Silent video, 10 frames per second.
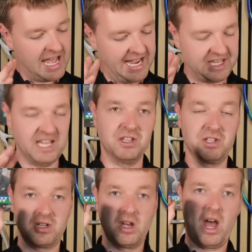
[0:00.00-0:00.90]
It
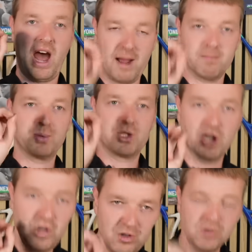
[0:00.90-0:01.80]
is
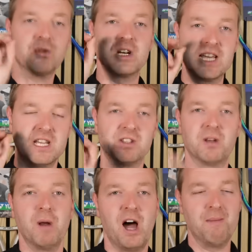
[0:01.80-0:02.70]
absolutely
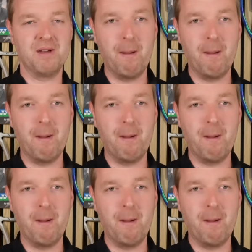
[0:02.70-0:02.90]
sublime.